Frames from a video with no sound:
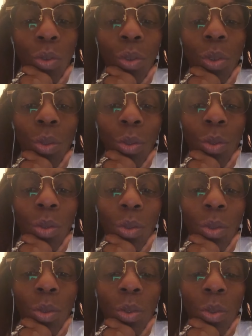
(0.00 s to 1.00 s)
through
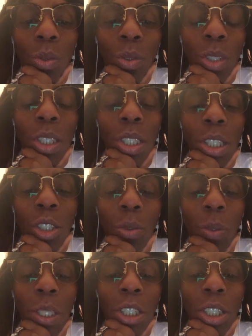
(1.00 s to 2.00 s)
the
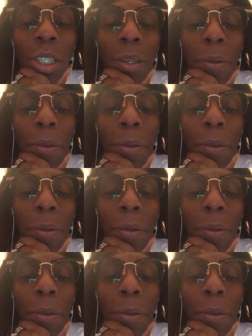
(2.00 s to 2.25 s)
situation,